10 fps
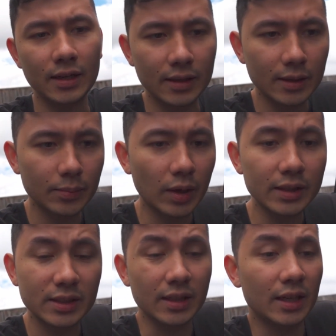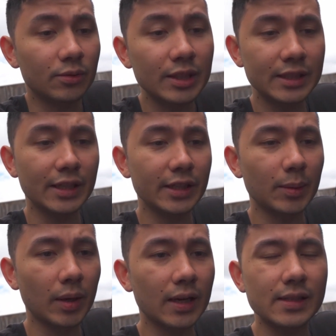I just can't reach any of the
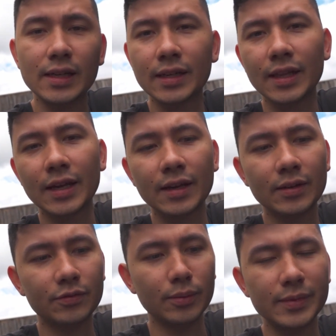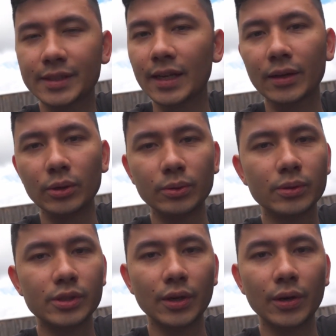plugs under there from this angle,
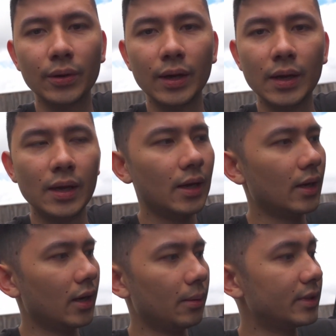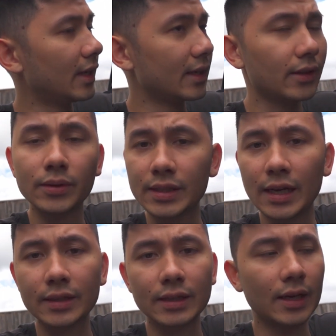so I'll be taking those
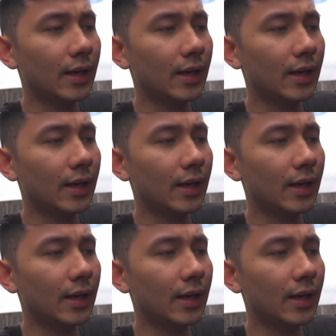out.